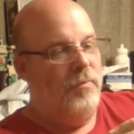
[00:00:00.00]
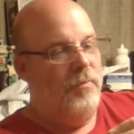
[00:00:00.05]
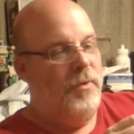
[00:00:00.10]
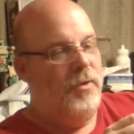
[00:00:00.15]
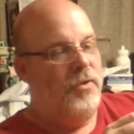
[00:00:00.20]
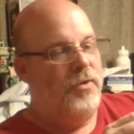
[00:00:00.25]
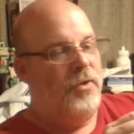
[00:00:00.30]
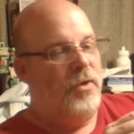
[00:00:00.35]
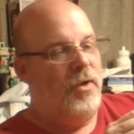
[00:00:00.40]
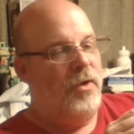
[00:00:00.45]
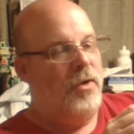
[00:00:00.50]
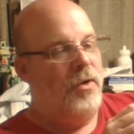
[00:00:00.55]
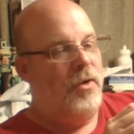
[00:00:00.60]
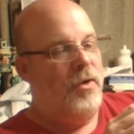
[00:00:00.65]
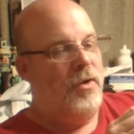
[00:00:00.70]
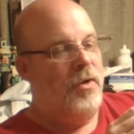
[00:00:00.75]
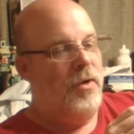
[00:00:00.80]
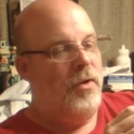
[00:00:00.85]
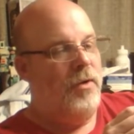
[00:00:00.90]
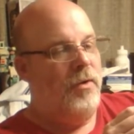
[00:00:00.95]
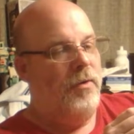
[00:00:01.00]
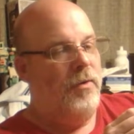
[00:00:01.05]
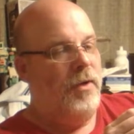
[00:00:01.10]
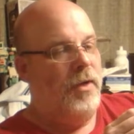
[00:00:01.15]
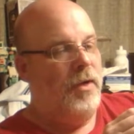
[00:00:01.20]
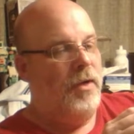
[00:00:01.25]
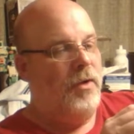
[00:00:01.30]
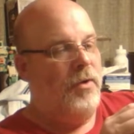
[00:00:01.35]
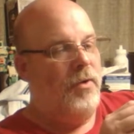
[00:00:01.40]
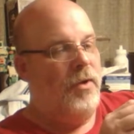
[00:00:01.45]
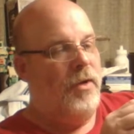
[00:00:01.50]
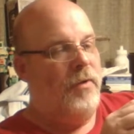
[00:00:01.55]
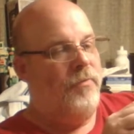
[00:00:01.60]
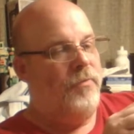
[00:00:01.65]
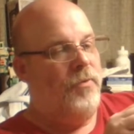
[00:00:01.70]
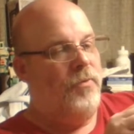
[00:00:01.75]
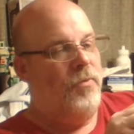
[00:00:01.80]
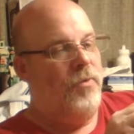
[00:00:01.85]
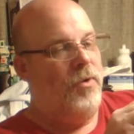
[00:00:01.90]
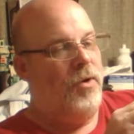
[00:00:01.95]
be soldered on, and I don't have
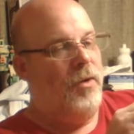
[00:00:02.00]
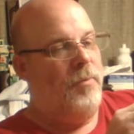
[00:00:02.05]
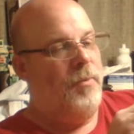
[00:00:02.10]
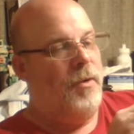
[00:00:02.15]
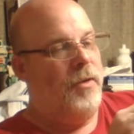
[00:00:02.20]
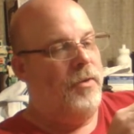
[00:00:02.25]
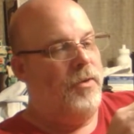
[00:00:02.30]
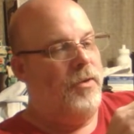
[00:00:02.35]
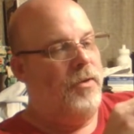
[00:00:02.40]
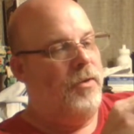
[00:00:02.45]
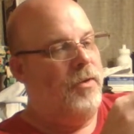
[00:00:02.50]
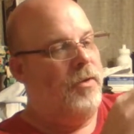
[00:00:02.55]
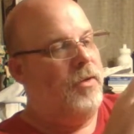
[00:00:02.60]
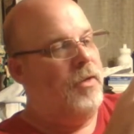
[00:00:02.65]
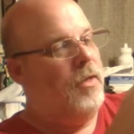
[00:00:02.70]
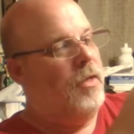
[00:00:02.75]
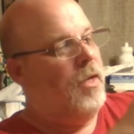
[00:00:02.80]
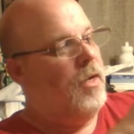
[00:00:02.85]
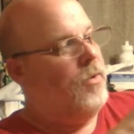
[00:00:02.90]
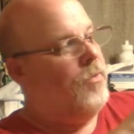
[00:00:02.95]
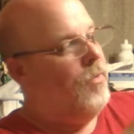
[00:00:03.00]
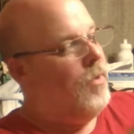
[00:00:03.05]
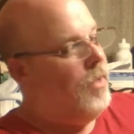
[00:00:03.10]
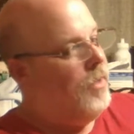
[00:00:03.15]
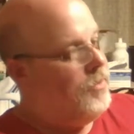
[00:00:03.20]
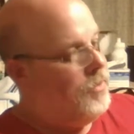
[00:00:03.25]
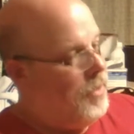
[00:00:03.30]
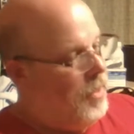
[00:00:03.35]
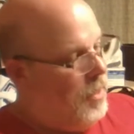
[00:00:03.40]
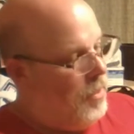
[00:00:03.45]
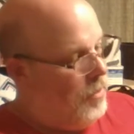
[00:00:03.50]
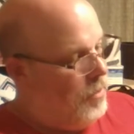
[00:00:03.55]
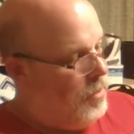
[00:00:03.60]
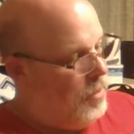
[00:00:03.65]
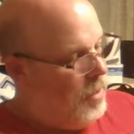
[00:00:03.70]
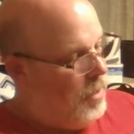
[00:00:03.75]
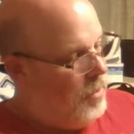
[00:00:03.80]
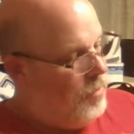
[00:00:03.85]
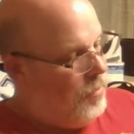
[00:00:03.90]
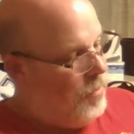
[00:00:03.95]
to worry about the clockwise,
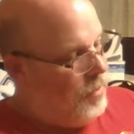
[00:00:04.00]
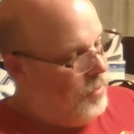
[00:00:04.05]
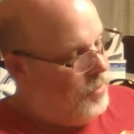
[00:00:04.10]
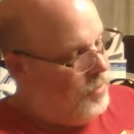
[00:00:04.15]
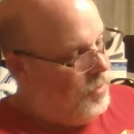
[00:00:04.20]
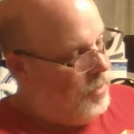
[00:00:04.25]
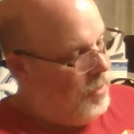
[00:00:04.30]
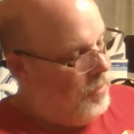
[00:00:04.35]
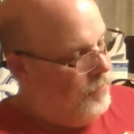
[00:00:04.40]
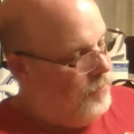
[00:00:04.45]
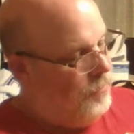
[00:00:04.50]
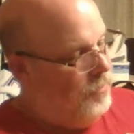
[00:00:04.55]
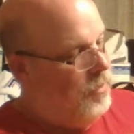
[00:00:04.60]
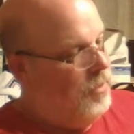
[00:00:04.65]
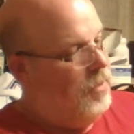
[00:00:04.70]
counterclockwise stuff.